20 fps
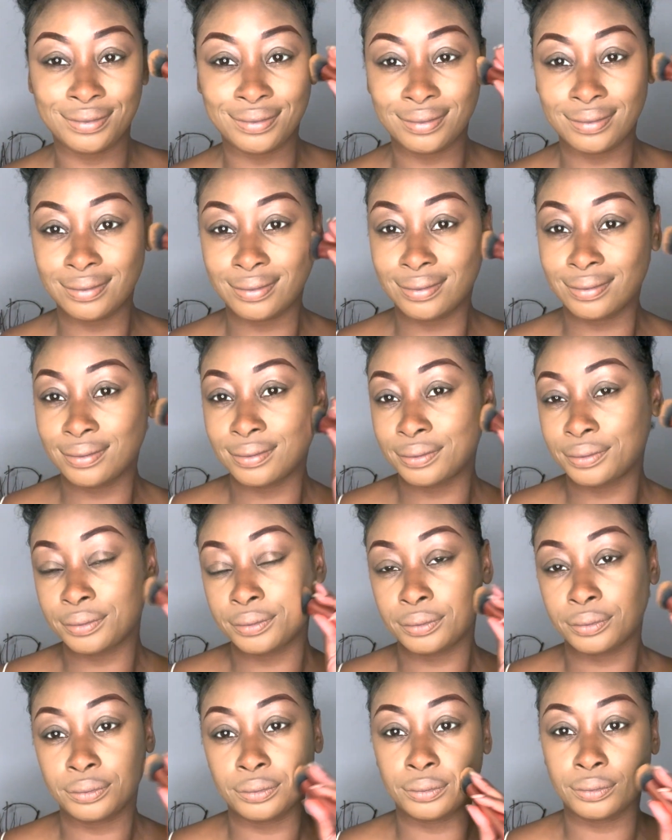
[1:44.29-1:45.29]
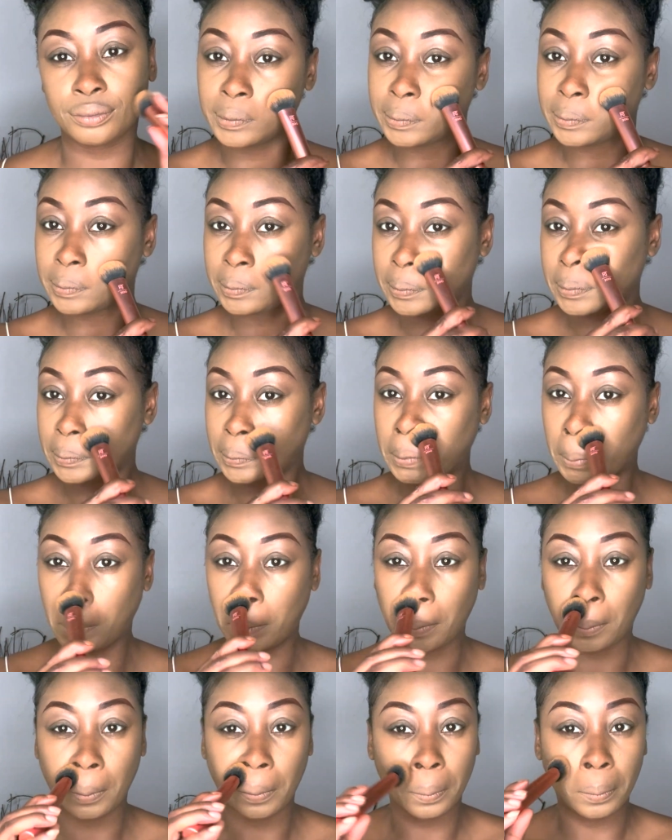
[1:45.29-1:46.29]
please check out
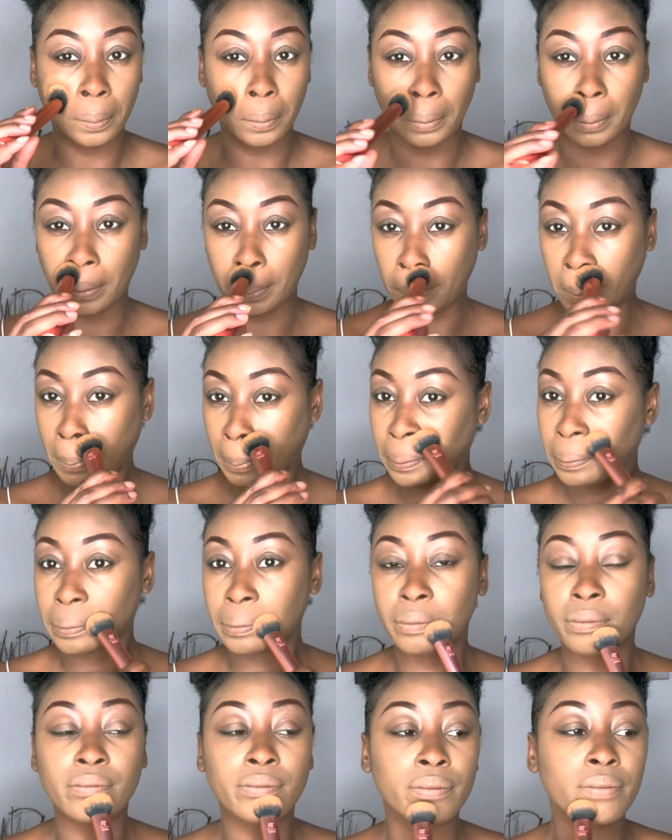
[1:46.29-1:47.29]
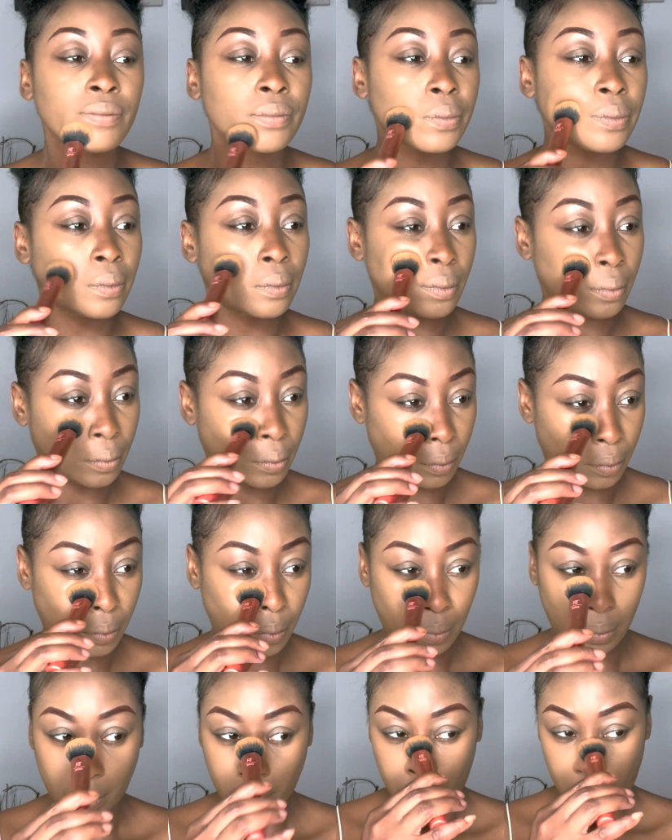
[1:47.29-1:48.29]
Real Techniques. They've got
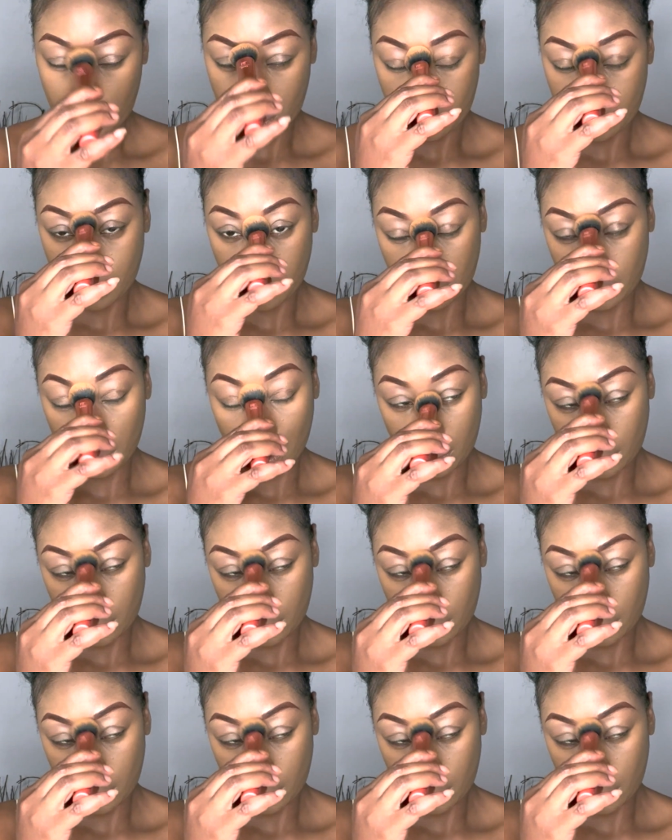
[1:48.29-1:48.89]
amazing brushes.